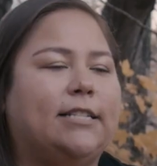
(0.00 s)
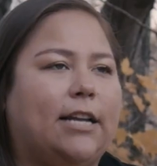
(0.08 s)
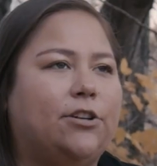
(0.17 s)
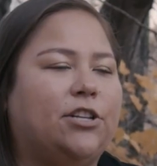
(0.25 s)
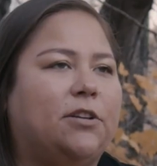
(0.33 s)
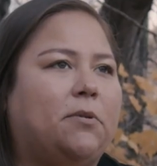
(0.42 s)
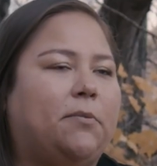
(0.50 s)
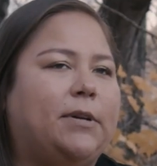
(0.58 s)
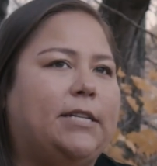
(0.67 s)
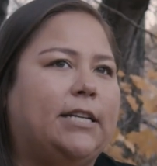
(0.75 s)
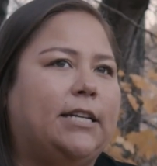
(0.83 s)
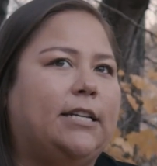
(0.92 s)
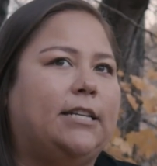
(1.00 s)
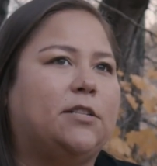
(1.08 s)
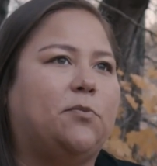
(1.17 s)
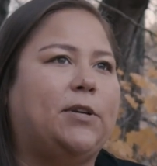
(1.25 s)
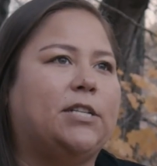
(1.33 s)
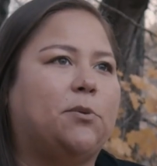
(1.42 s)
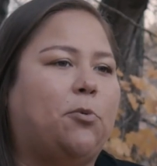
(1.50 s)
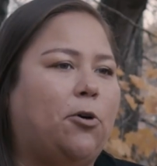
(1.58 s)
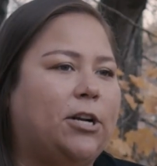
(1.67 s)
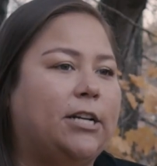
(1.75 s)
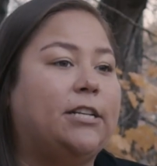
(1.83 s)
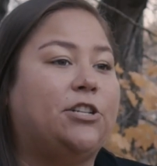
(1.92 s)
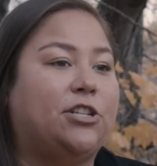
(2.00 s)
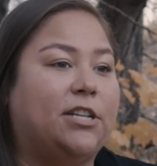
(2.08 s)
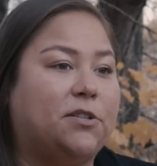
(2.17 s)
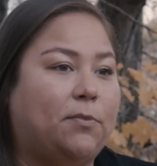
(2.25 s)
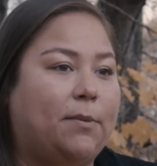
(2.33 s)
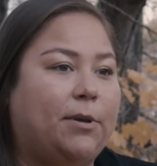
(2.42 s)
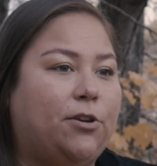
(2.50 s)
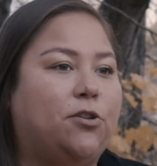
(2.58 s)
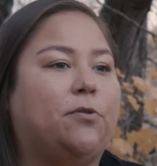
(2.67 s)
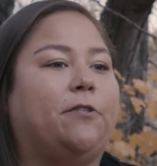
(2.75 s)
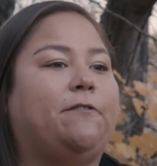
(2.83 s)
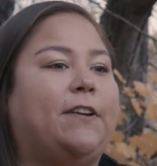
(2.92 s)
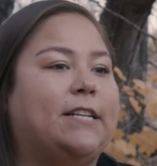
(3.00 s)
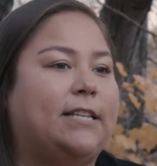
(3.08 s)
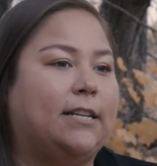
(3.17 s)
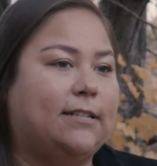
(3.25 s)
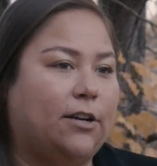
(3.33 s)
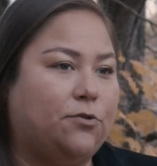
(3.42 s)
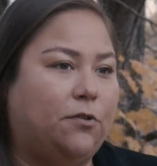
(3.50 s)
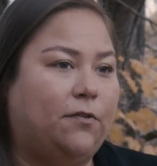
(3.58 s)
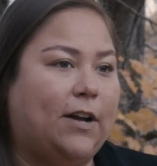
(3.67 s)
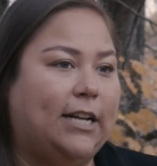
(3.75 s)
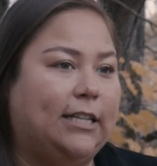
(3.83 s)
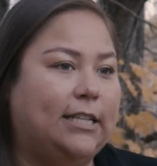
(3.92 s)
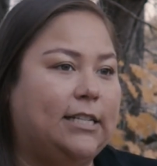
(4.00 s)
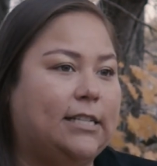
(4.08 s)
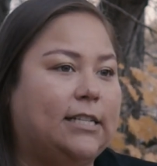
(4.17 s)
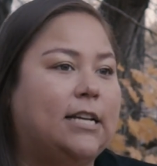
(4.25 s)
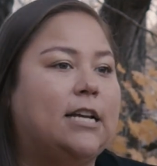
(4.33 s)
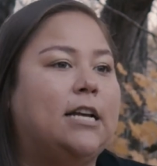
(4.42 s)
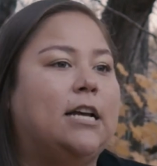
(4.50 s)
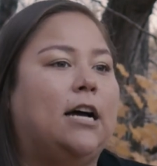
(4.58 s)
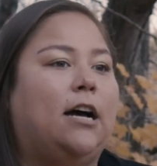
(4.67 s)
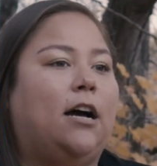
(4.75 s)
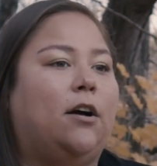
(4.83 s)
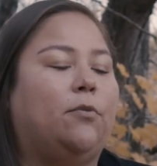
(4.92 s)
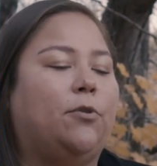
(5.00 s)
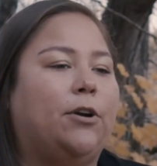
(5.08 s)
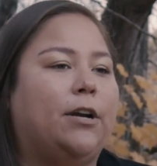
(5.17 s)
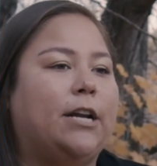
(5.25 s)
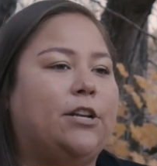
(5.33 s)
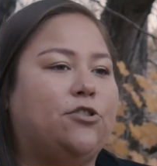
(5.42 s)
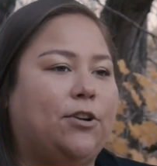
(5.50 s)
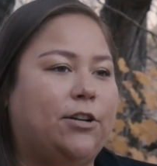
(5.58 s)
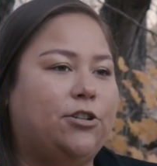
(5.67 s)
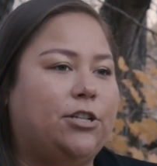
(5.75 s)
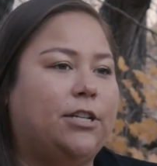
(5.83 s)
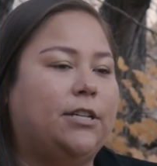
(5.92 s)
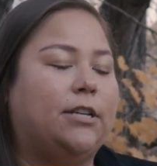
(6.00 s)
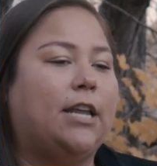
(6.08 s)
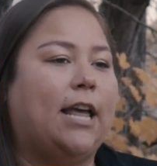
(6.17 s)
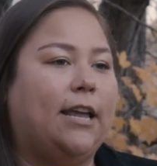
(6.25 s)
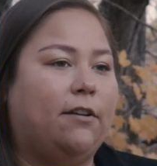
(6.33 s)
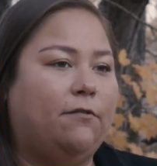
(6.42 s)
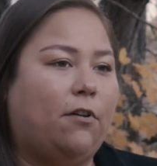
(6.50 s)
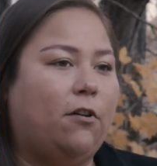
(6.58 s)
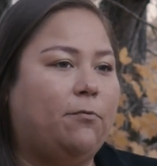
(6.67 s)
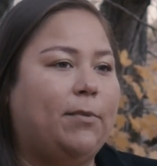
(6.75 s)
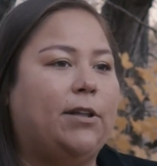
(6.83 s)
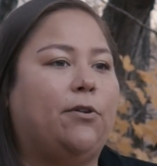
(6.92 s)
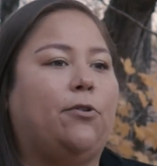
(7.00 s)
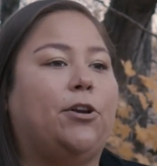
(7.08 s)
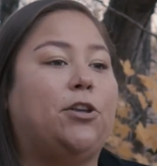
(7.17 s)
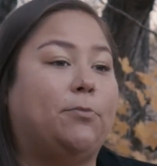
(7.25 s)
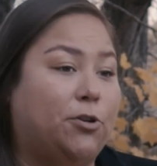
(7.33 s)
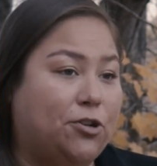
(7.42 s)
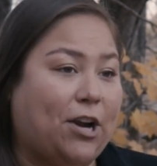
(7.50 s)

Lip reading: Essentially what we did is we supported Indigenous women who were facing sexual violence, were entrenched in gang involvement or human